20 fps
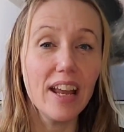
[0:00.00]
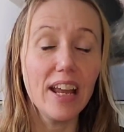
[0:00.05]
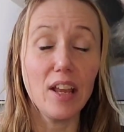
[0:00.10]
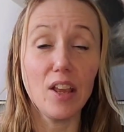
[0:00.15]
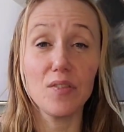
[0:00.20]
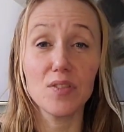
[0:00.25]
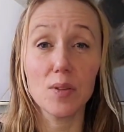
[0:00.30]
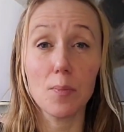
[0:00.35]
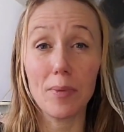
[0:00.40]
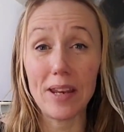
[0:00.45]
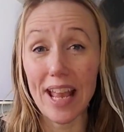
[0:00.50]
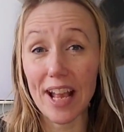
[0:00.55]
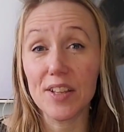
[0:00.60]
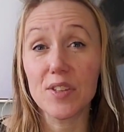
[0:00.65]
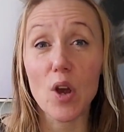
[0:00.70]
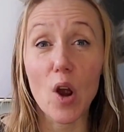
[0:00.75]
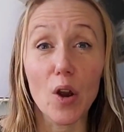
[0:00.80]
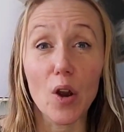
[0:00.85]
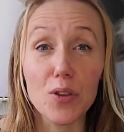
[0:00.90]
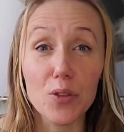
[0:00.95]
If somebody has
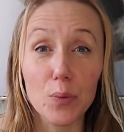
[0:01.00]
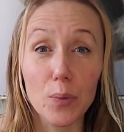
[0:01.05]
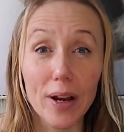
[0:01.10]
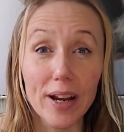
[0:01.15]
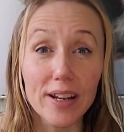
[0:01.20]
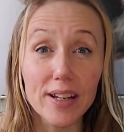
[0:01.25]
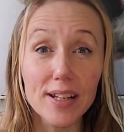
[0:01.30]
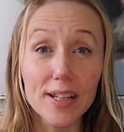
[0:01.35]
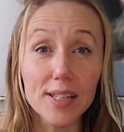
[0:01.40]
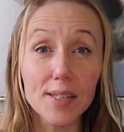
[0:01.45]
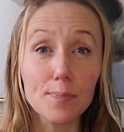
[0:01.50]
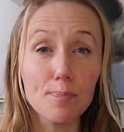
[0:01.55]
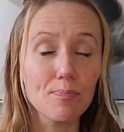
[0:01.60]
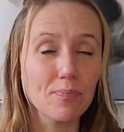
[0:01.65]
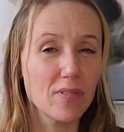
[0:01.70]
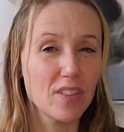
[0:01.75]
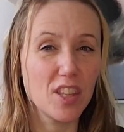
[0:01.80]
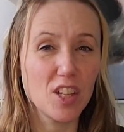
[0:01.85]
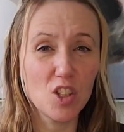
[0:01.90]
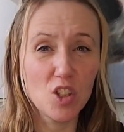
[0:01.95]
arthritis,
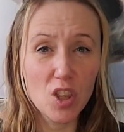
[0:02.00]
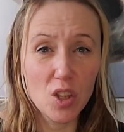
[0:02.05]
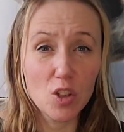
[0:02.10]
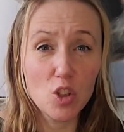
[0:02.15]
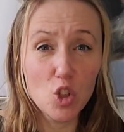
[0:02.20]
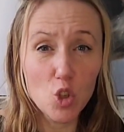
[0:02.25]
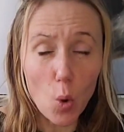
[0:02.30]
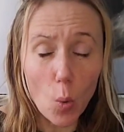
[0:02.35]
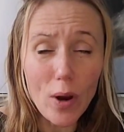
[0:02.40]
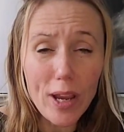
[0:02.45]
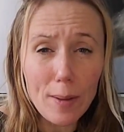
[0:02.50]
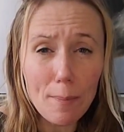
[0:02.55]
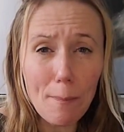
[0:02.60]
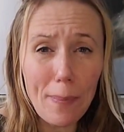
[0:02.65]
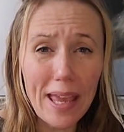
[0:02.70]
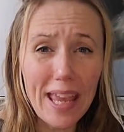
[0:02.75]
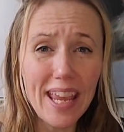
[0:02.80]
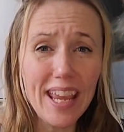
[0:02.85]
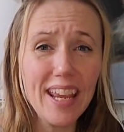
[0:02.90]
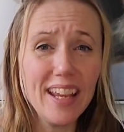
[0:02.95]
the joint
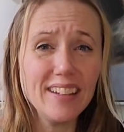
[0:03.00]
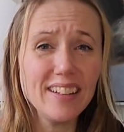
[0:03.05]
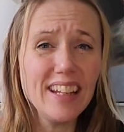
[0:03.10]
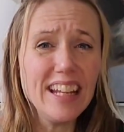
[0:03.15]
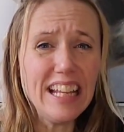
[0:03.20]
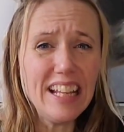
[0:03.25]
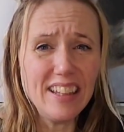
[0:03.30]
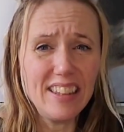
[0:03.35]
pain,